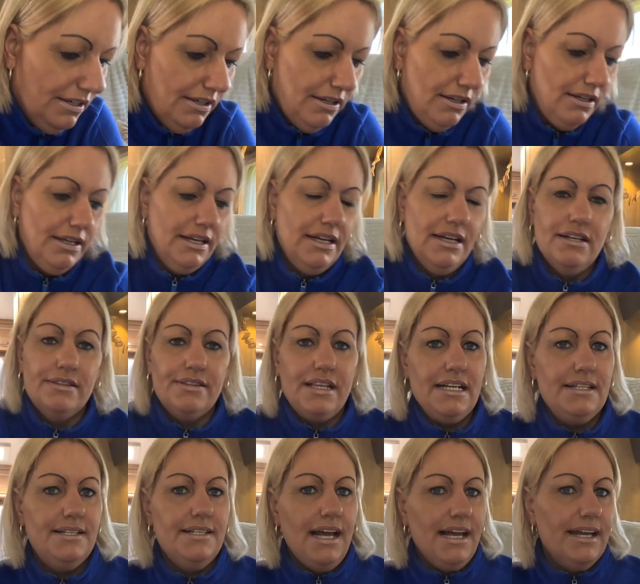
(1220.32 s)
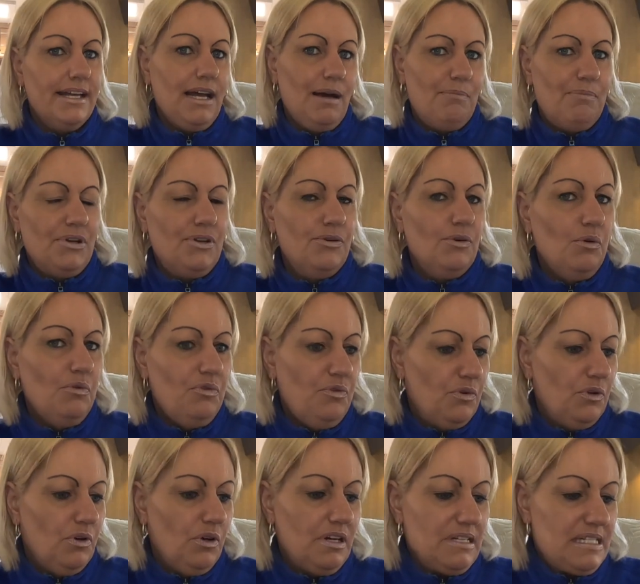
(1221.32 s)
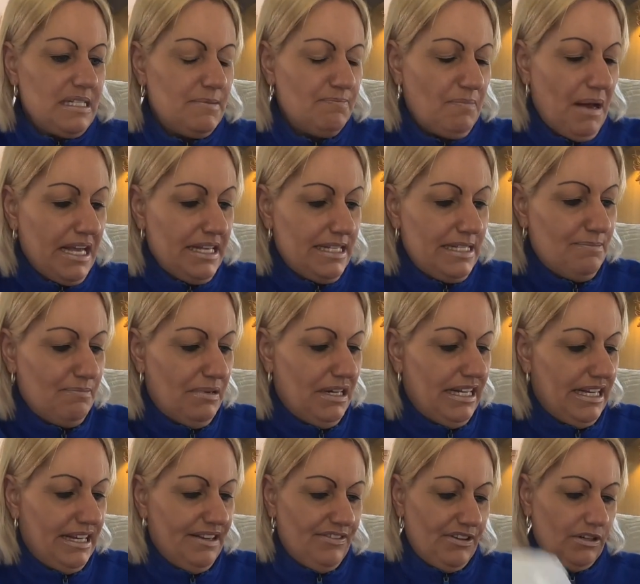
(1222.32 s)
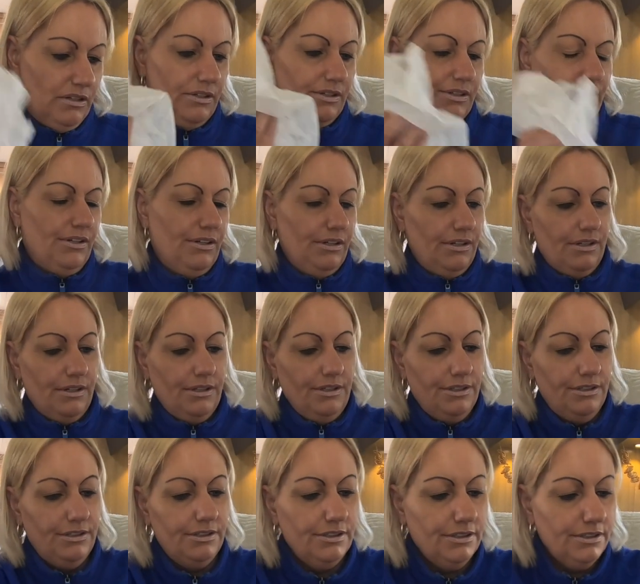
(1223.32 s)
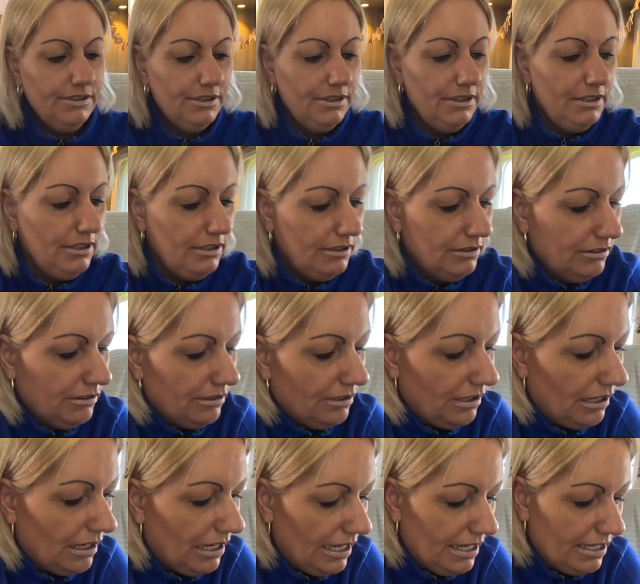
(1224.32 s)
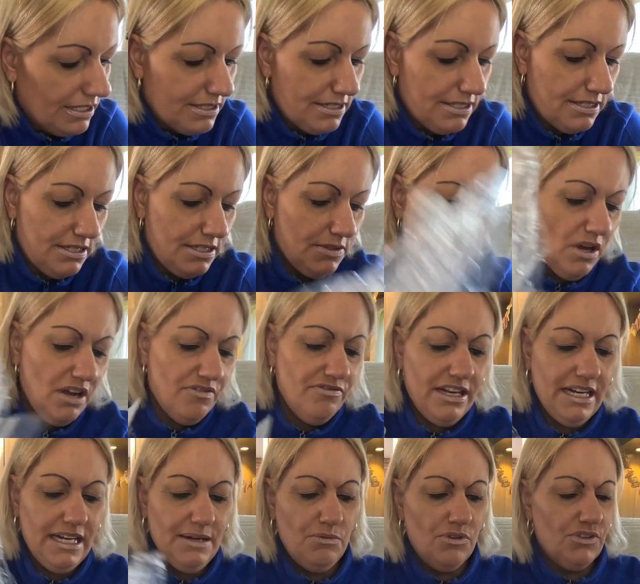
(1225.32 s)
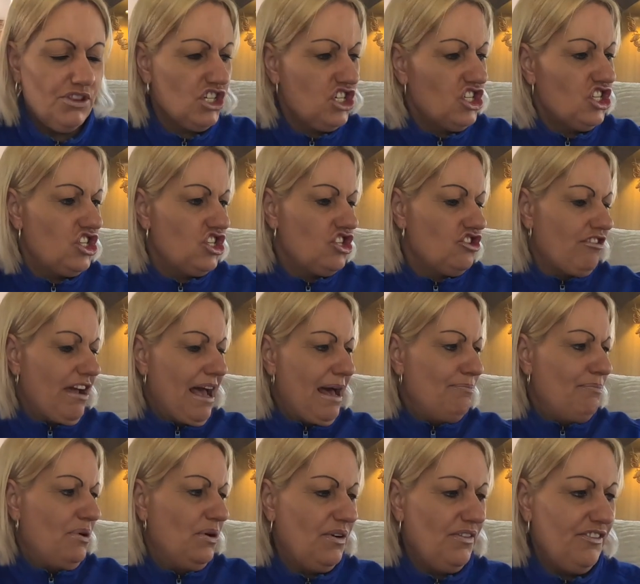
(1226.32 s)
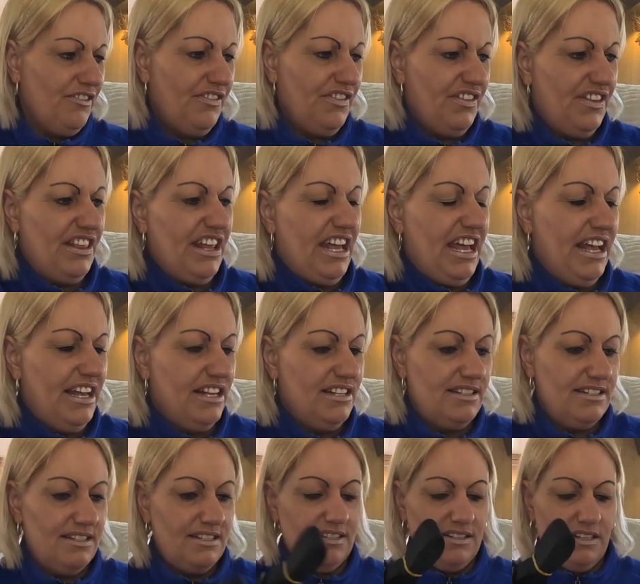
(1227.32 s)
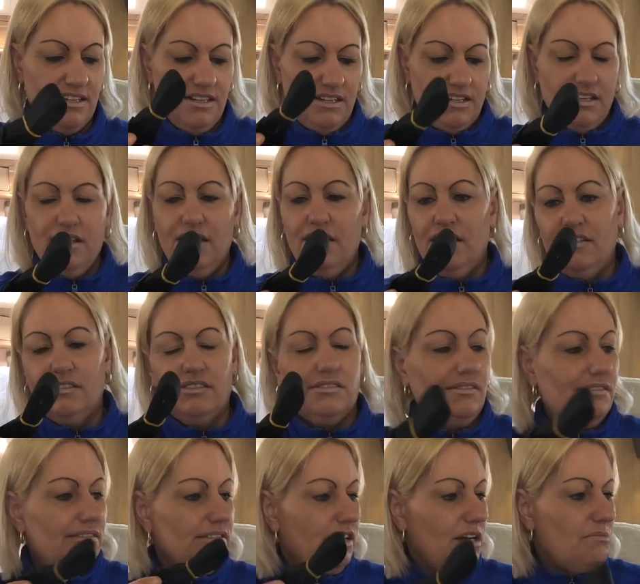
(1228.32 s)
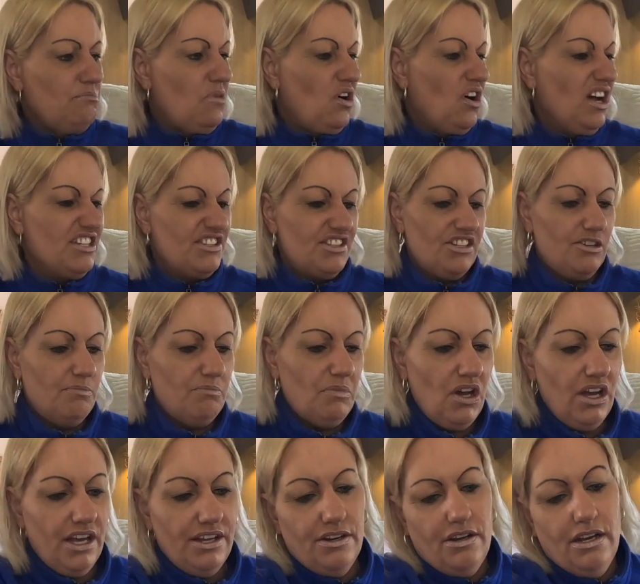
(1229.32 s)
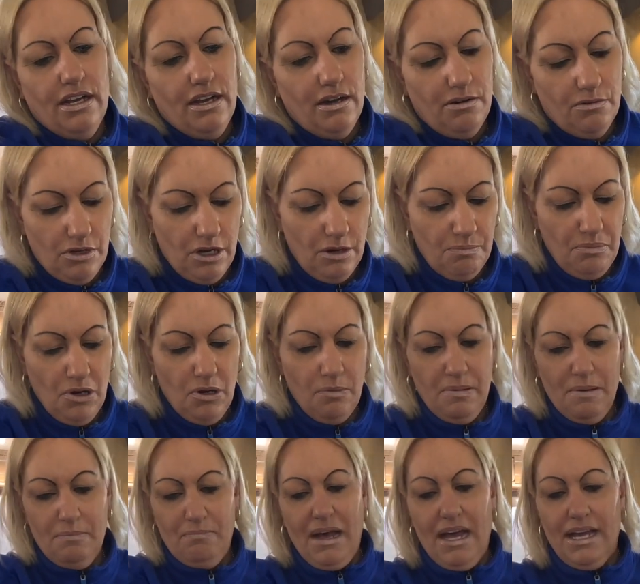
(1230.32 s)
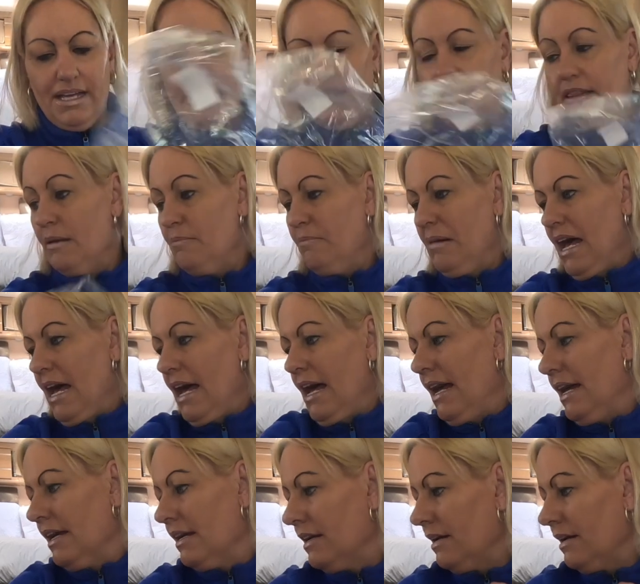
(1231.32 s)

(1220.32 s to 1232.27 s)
and they take up an awful lot of space, believe it or not. Right, do I really want the strap for this? I might do, mightn't I? I'll pop it back in the bag.